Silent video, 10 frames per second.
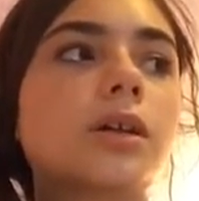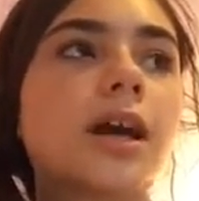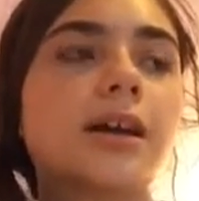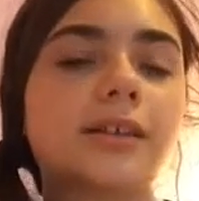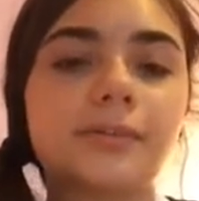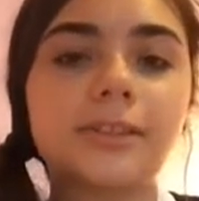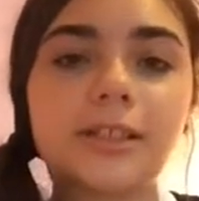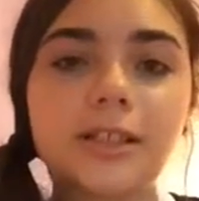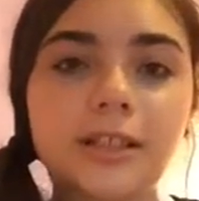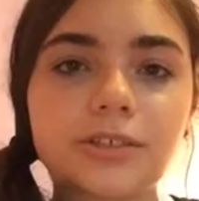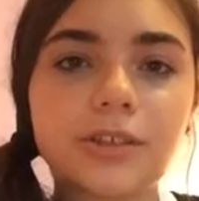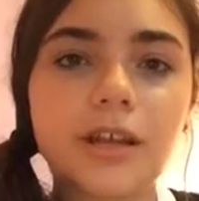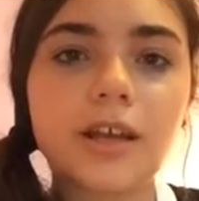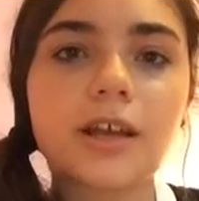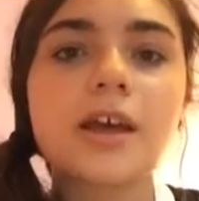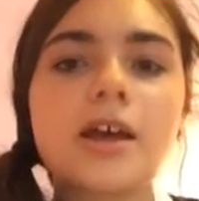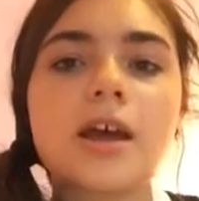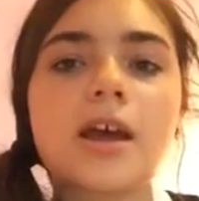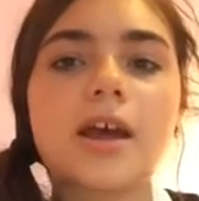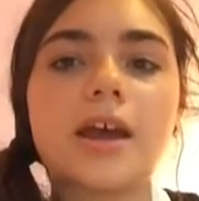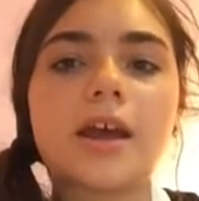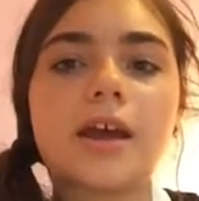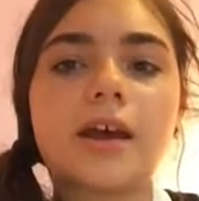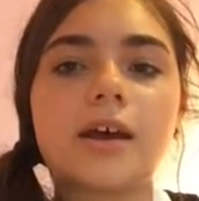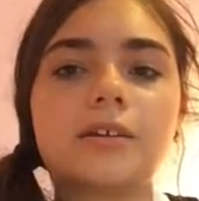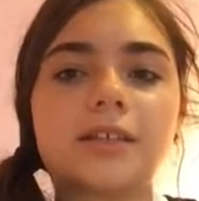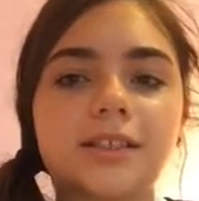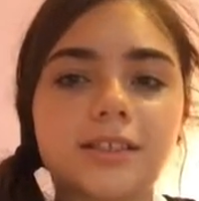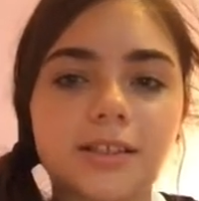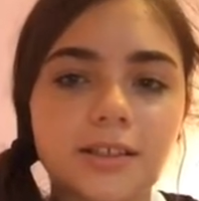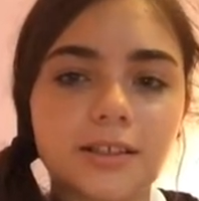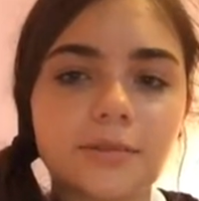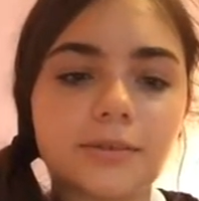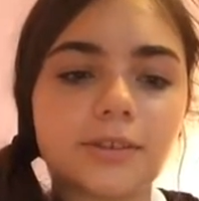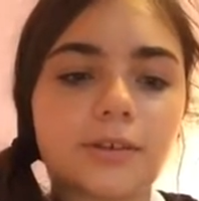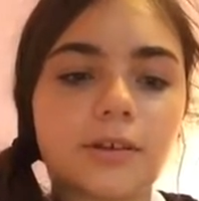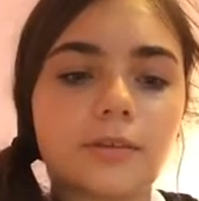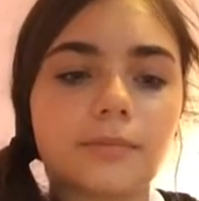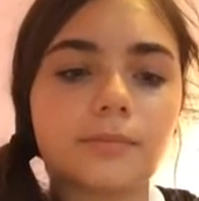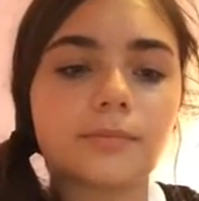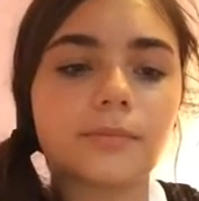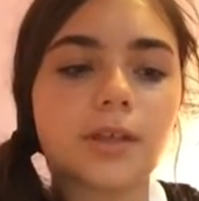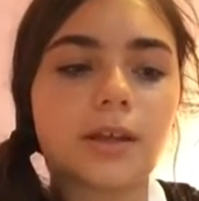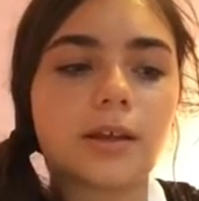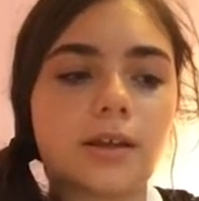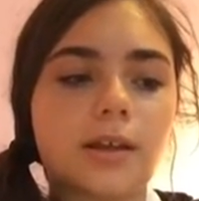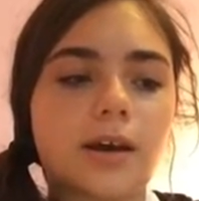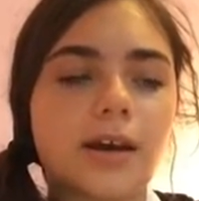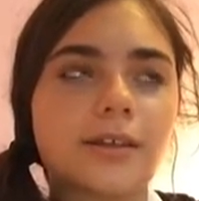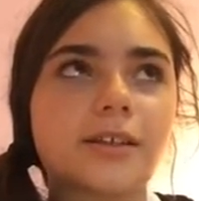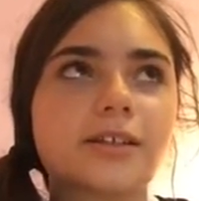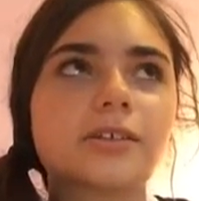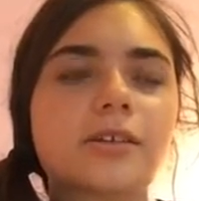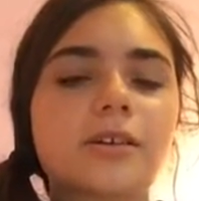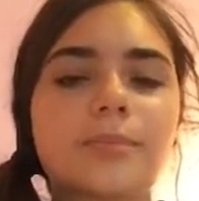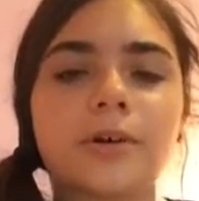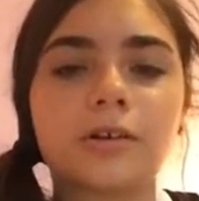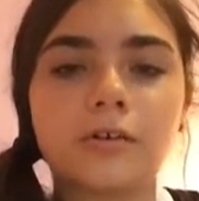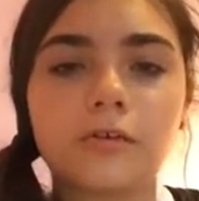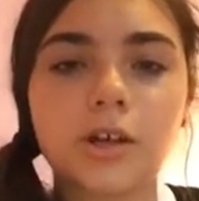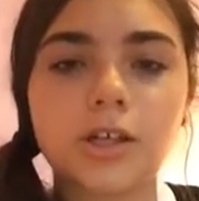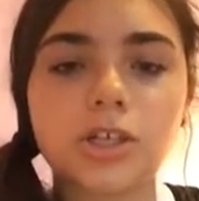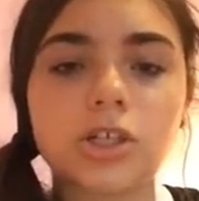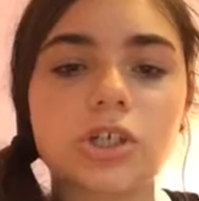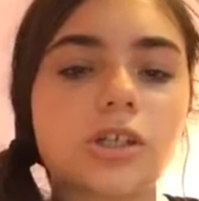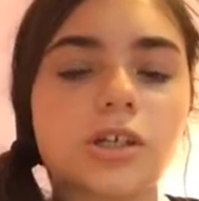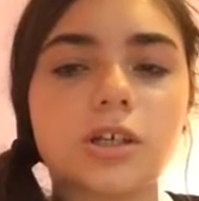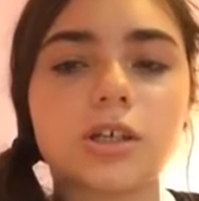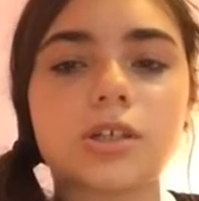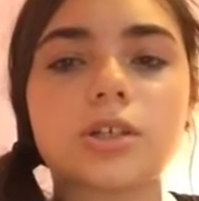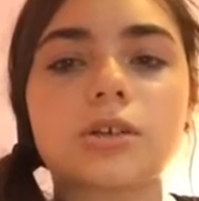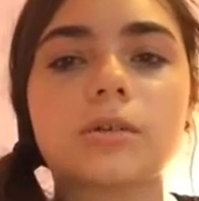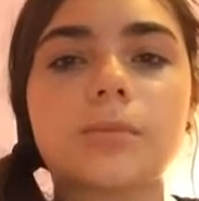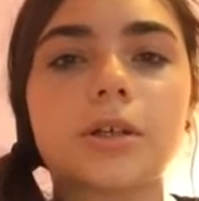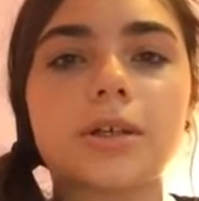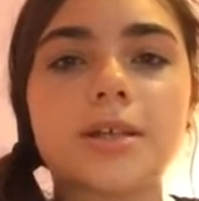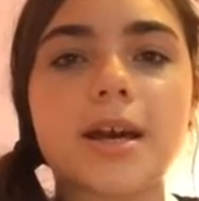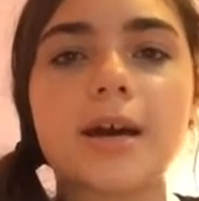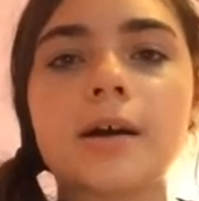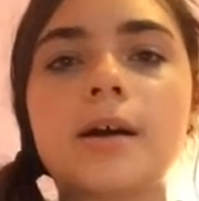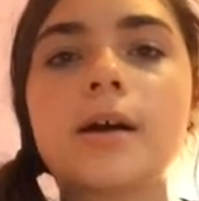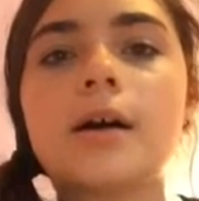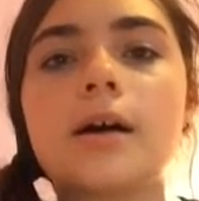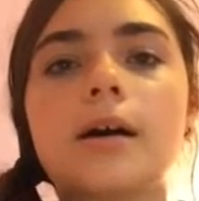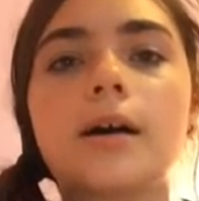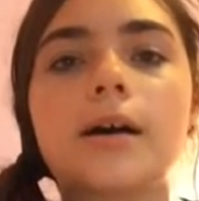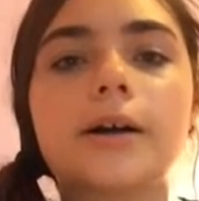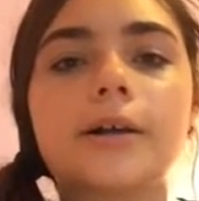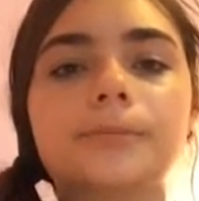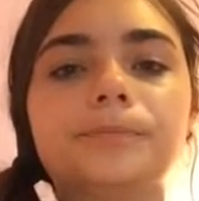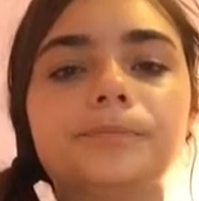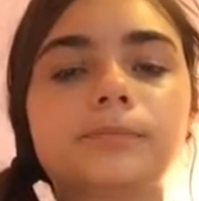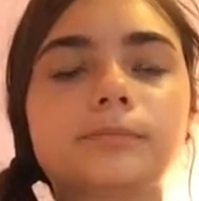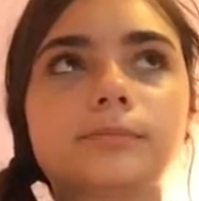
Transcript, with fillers: yeah, did an x ray and they said that it was a, um, I think it's called a buckle fracture. I'm not sure, but yeah. Um,